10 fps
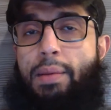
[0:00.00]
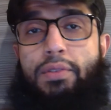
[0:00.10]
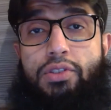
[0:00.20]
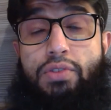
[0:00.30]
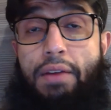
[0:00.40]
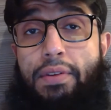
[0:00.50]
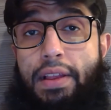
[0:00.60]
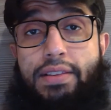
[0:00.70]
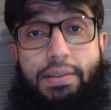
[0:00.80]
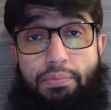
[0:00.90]
able to do
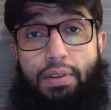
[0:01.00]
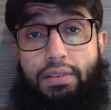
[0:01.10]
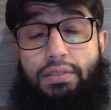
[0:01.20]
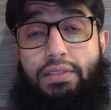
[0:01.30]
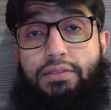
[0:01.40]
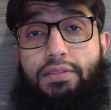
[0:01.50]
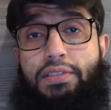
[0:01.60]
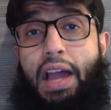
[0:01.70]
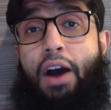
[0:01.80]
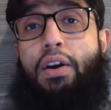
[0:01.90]
everything. Simple.
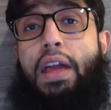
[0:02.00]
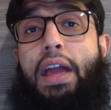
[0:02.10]
Now